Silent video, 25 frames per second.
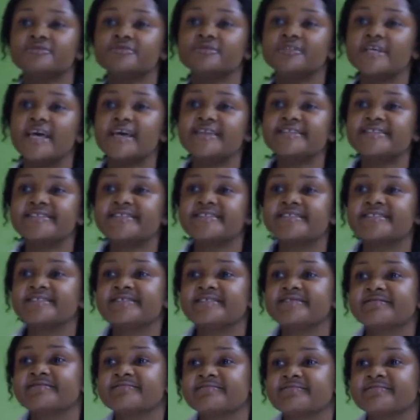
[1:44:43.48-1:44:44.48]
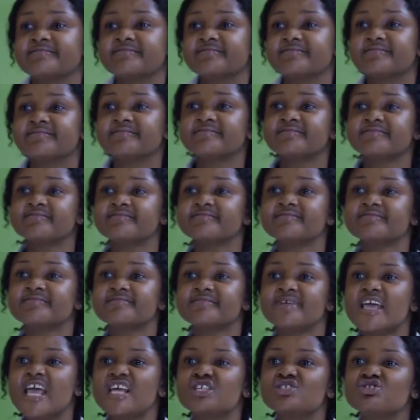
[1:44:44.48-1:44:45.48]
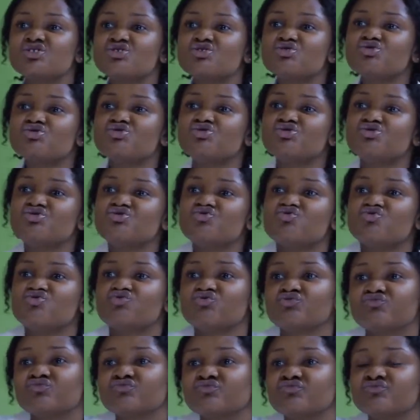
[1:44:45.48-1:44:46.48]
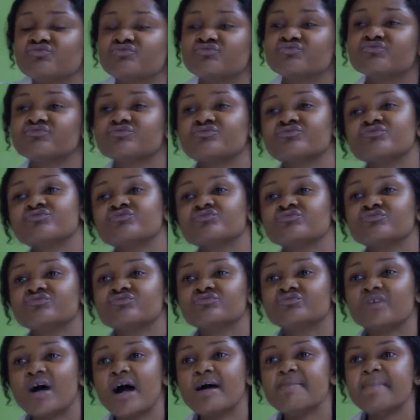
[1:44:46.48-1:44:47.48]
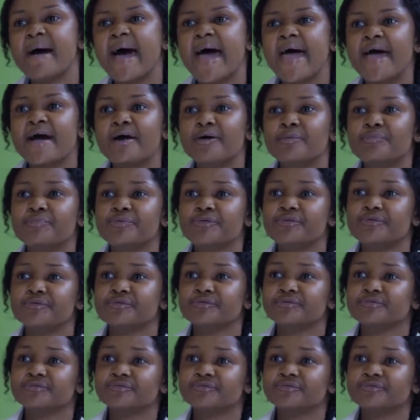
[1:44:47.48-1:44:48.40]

Yes? Excuse you. How may I help you?